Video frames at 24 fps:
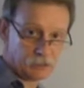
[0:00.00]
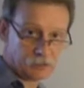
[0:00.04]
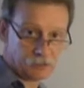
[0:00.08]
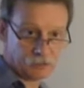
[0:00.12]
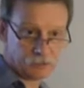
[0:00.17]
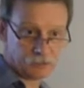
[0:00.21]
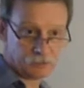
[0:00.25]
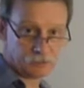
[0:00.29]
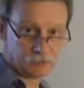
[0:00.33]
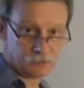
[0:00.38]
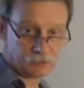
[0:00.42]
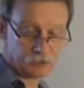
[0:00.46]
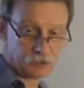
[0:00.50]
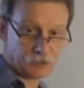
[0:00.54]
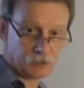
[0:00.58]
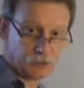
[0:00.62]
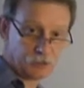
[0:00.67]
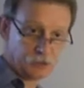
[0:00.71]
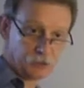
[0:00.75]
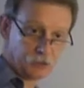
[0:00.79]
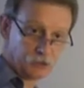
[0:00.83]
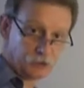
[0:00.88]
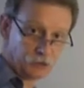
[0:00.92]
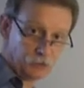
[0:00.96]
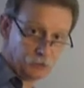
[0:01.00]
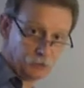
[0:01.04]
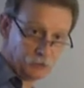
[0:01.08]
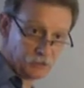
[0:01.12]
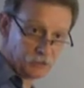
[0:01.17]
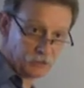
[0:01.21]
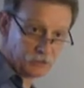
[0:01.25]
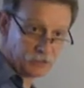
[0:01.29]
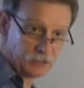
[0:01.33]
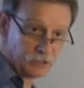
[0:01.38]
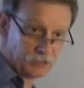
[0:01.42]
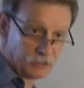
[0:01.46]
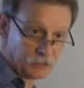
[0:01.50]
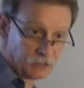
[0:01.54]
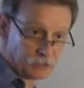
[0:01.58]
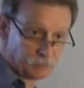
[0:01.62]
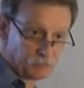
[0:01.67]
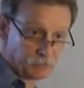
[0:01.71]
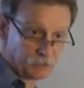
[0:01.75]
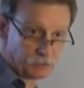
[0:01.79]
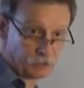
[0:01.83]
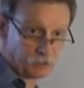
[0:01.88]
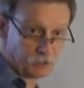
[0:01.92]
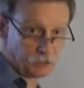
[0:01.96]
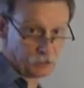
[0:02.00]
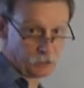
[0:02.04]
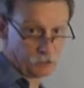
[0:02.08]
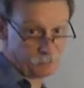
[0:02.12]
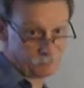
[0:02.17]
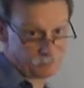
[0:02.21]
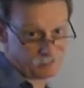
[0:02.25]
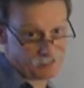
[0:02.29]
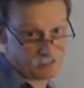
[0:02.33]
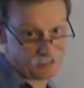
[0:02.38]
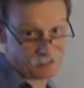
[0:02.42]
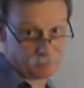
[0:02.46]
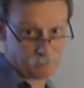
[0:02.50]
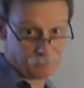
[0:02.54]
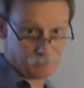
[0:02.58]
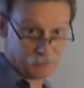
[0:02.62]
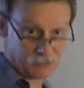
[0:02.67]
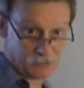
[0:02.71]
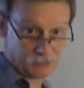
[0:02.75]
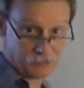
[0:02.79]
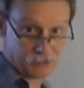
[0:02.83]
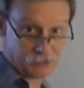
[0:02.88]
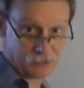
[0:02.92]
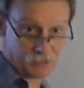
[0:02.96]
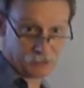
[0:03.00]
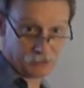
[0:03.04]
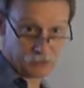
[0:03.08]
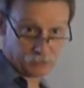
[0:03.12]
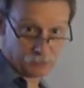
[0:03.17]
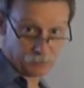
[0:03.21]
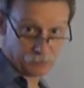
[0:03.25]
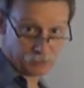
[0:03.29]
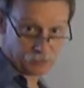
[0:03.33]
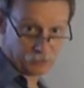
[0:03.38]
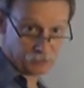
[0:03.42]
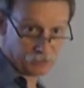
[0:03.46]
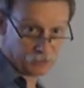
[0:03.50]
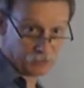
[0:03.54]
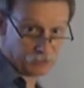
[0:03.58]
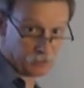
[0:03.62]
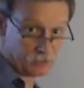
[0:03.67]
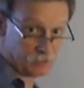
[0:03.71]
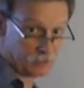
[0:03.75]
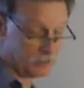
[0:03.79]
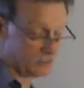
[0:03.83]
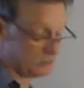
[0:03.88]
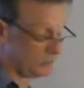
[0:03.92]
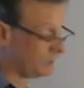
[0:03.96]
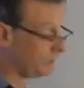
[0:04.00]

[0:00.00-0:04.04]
clients using the NX protocol, or indeed PCs with an